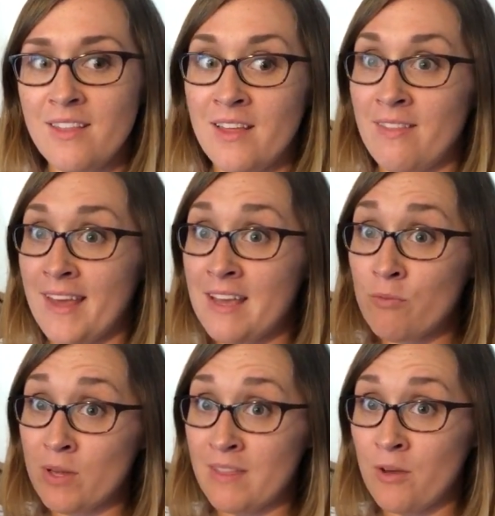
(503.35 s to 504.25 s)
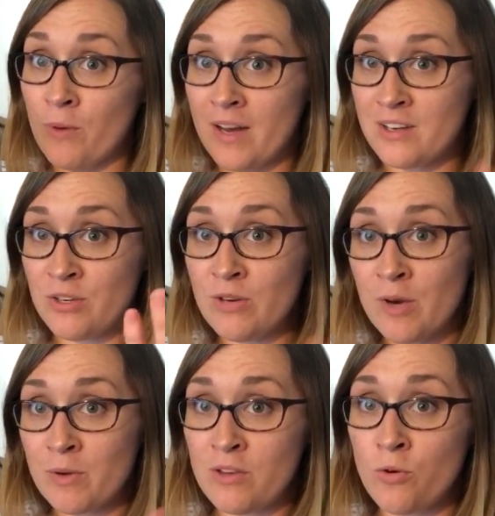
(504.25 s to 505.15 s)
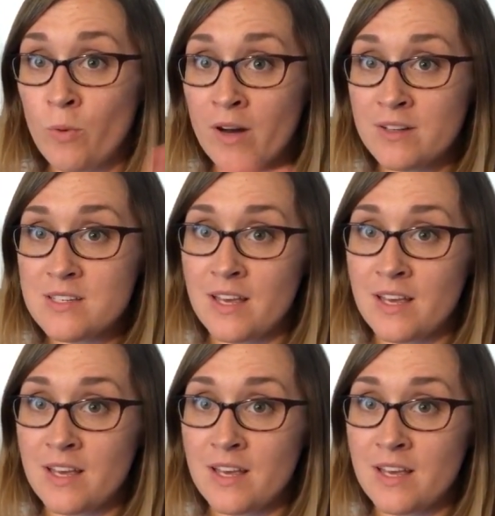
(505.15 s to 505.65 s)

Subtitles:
then they get what they want and you get what you want,